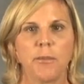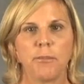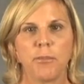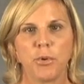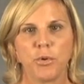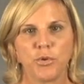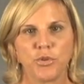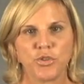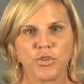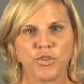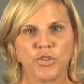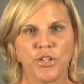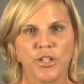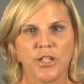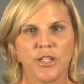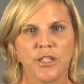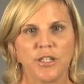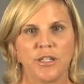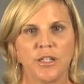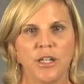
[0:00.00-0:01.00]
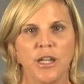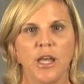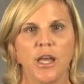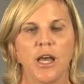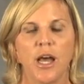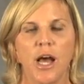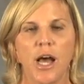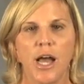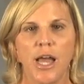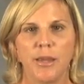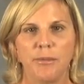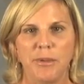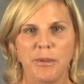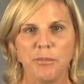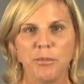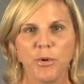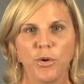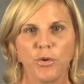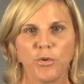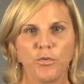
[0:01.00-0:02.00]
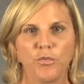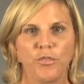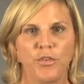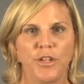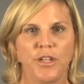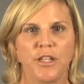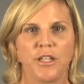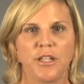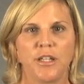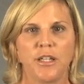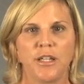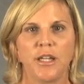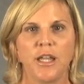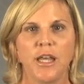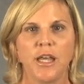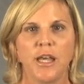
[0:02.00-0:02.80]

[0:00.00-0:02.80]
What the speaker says: Motrin, ibuprofen,